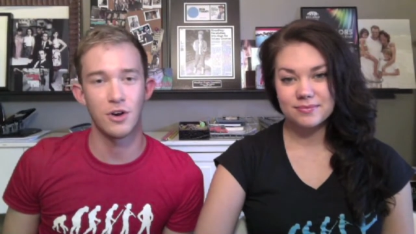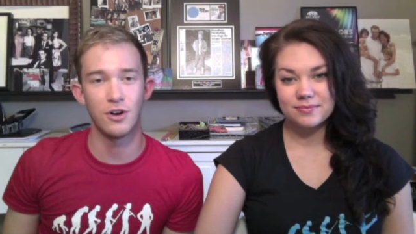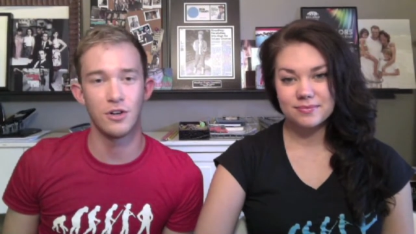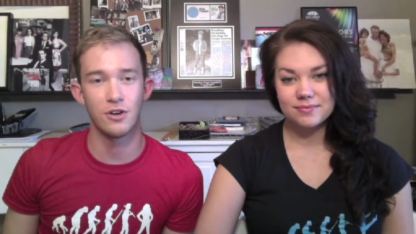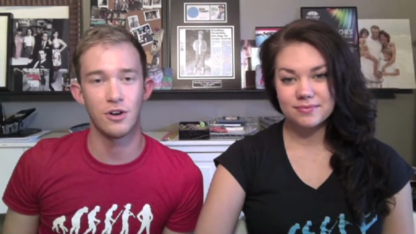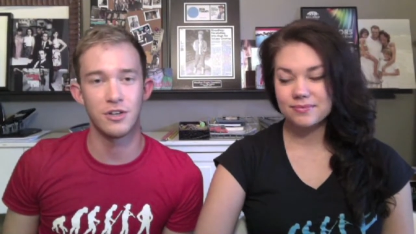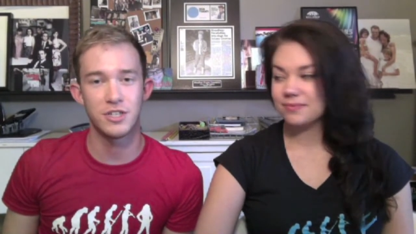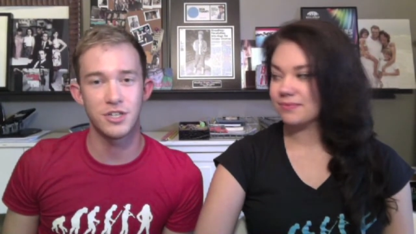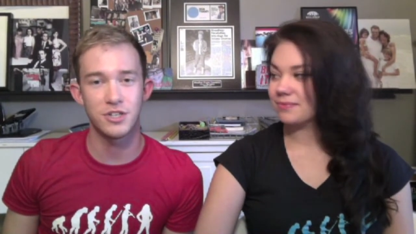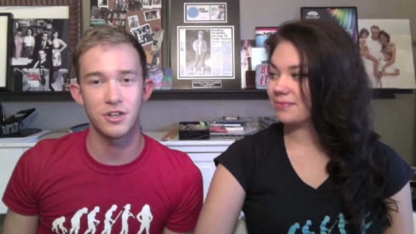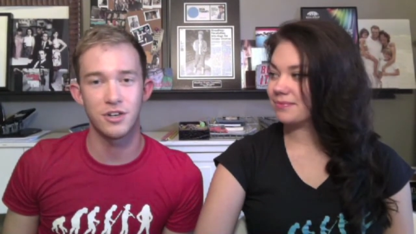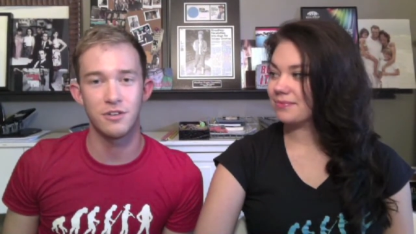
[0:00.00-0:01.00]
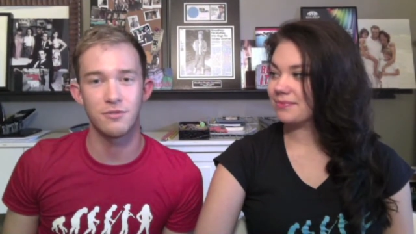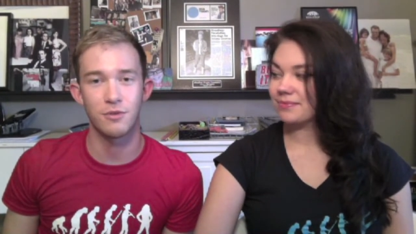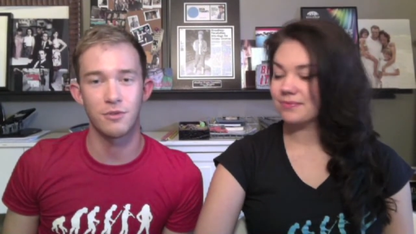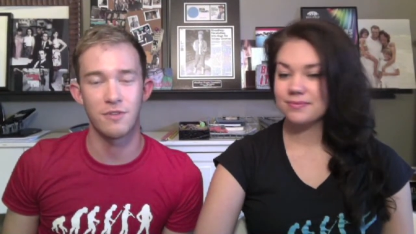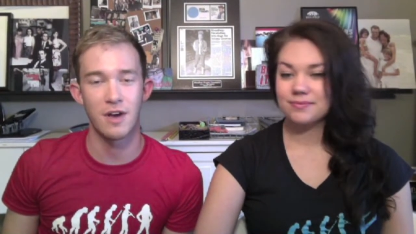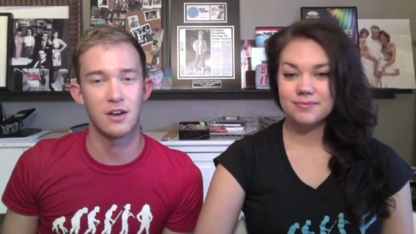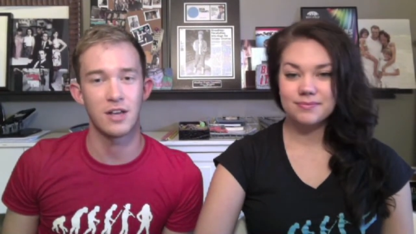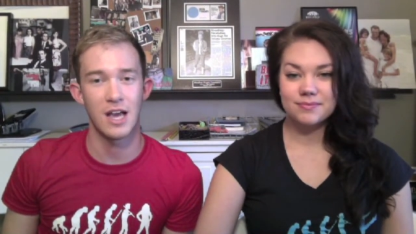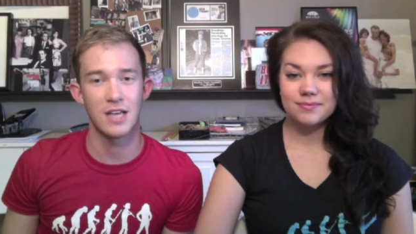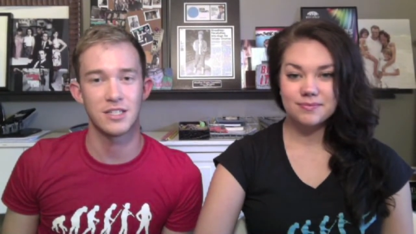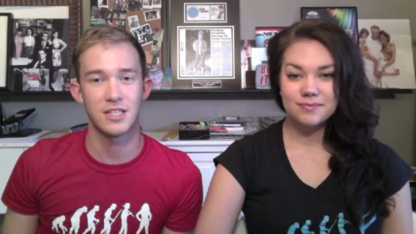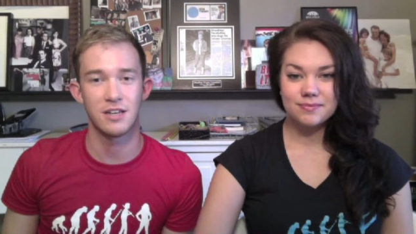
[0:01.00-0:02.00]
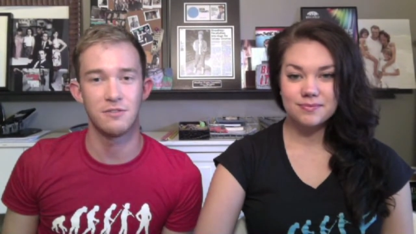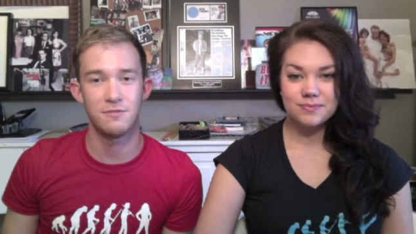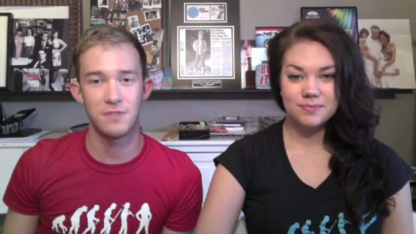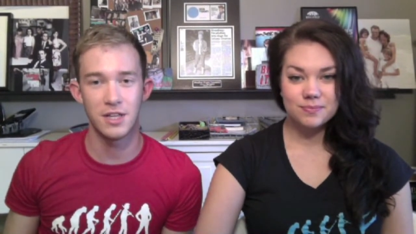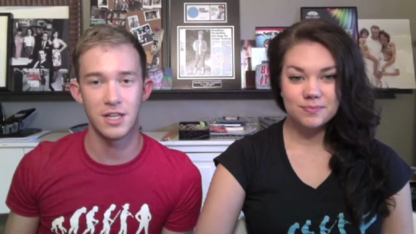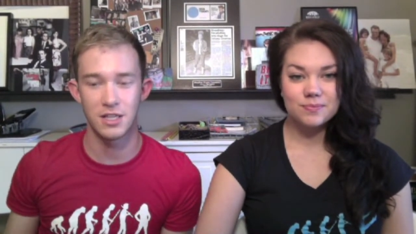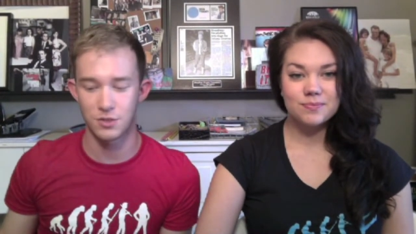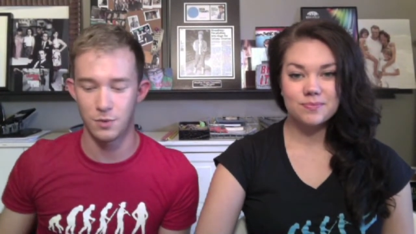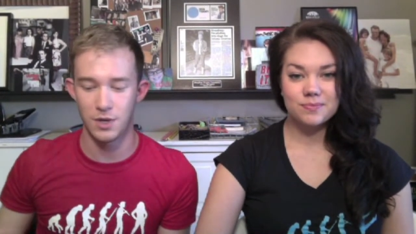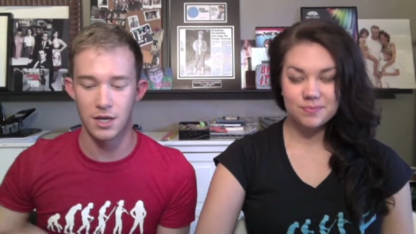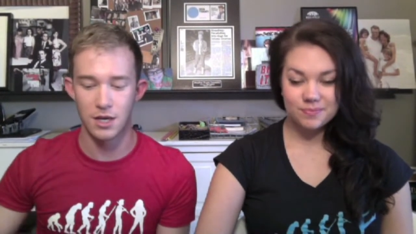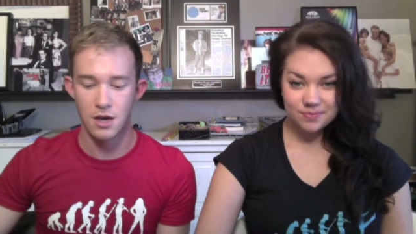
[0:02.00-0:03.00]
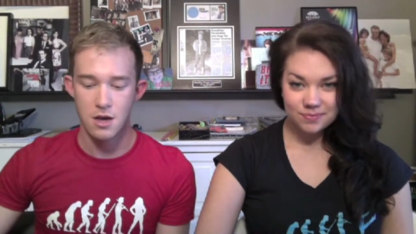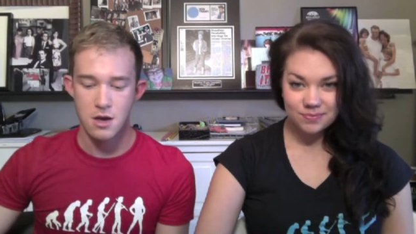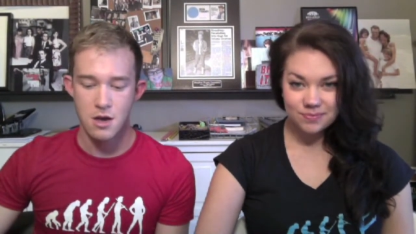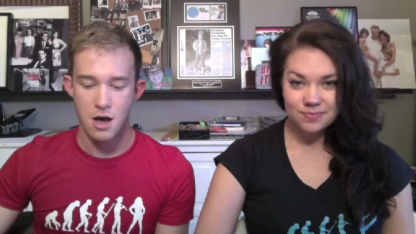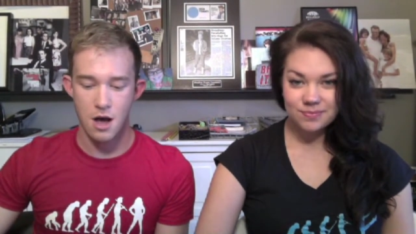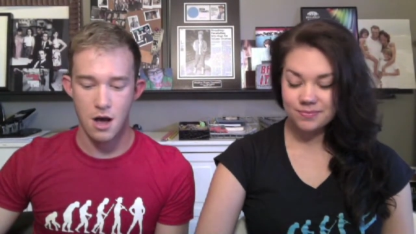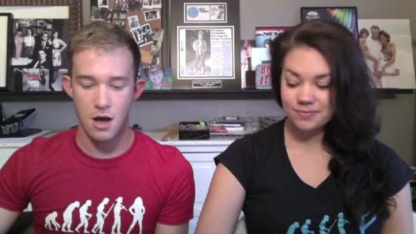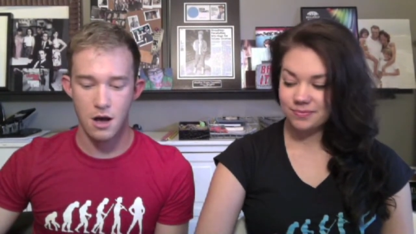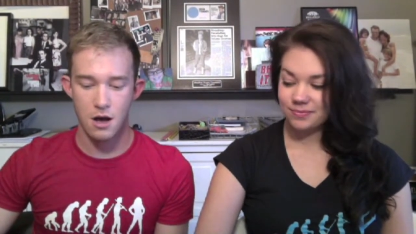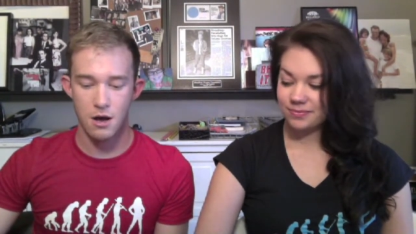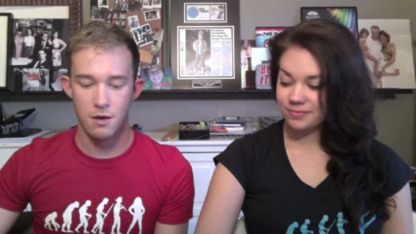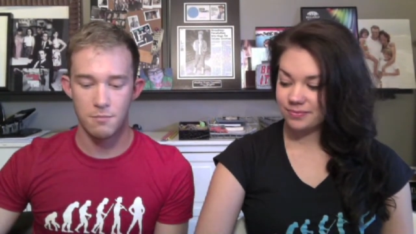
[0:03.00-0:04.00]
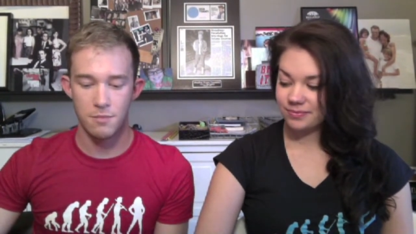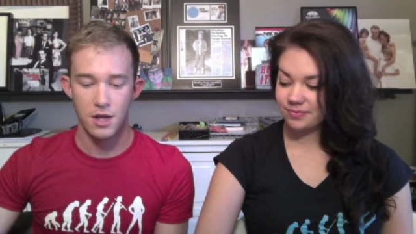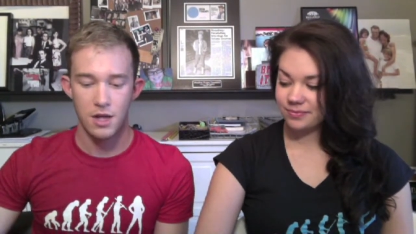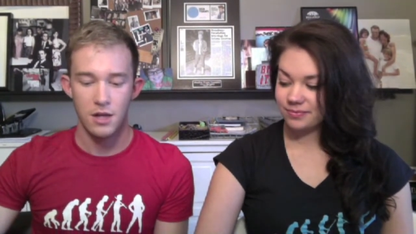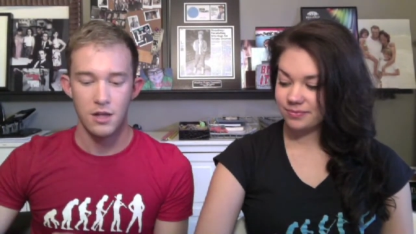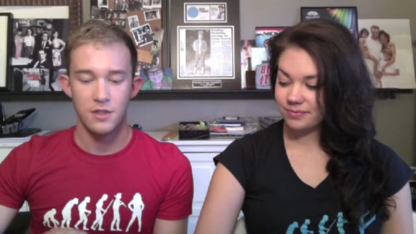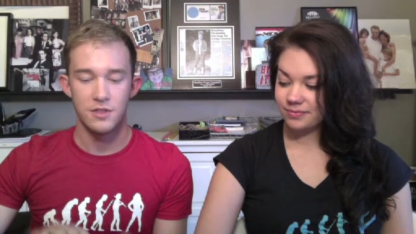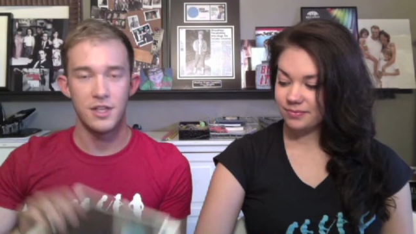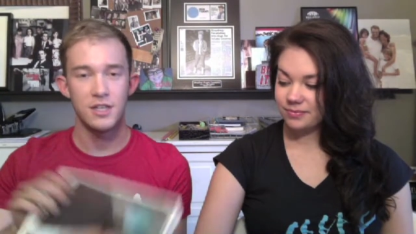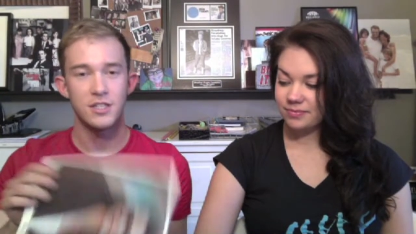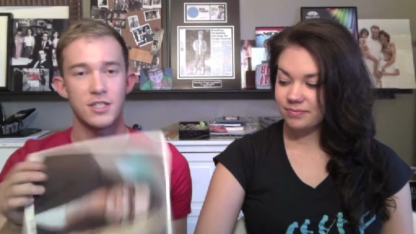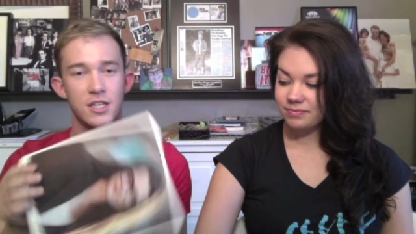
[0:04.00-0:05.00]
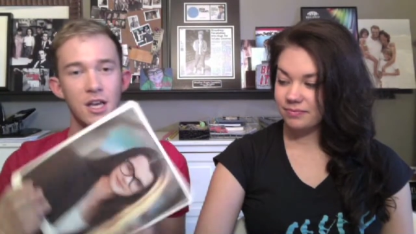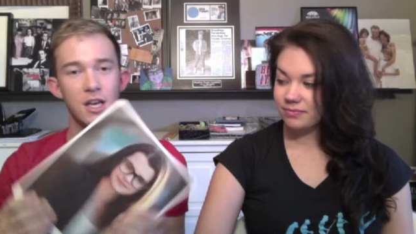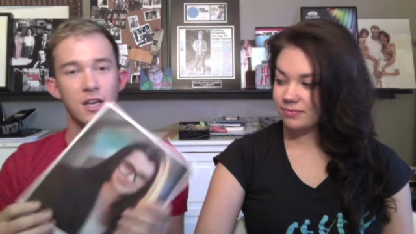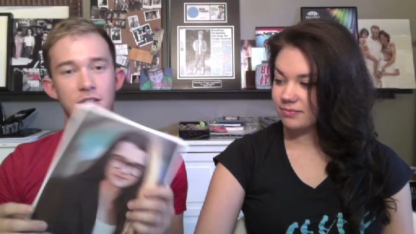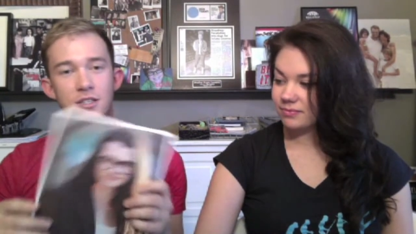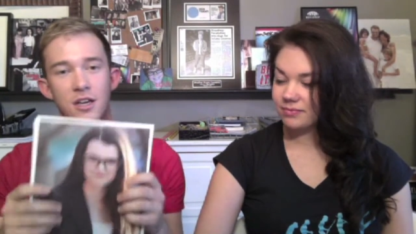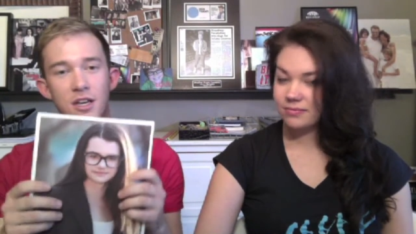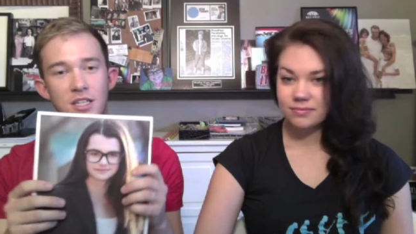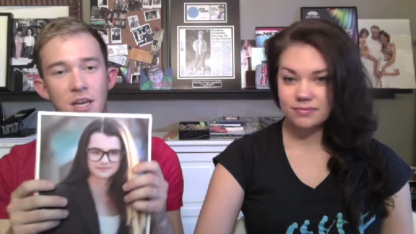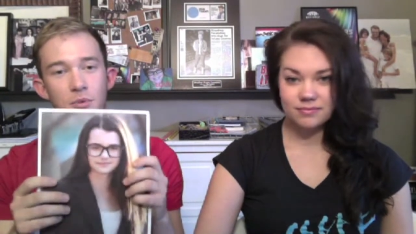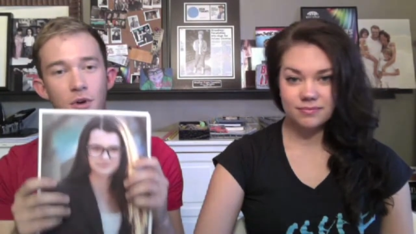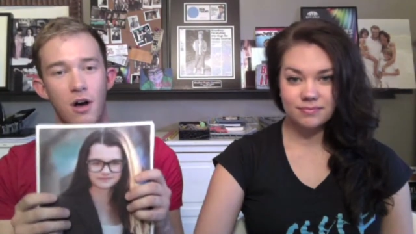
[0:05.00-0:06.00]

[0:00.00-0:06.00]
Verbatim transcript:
Speaker 1: on your audition for final casting in Philly this week. Um, this is an example